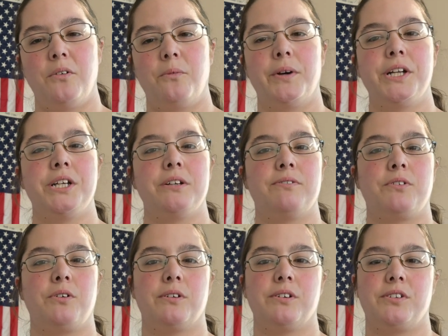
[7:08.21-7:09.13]
Which, of
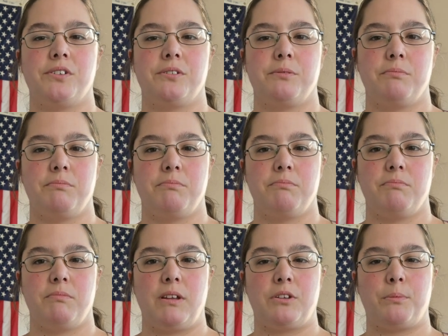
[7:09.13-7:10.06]
course,
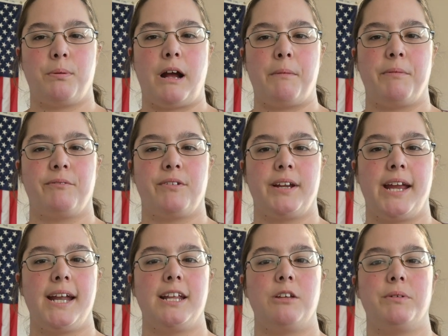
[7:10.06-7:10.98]
is a problem for
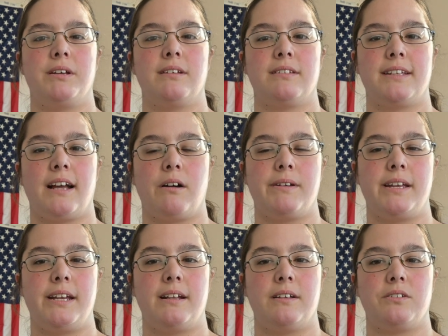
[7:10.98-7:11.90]
Katie because now
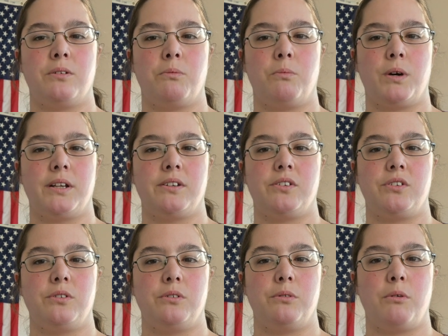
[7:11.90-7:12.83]
he doesn't want
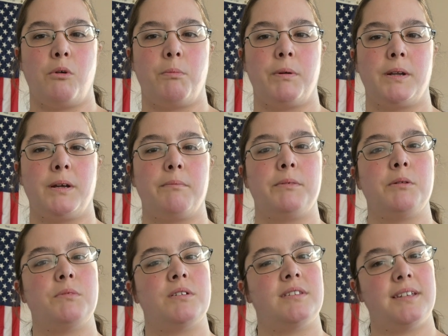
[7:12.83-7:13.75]
to open up
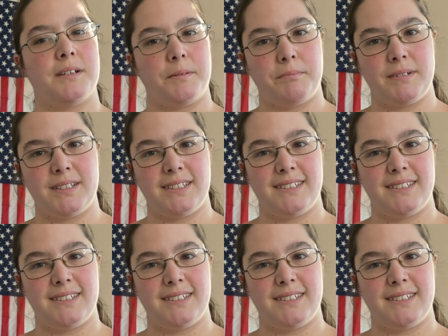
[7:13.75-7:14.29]
the museum.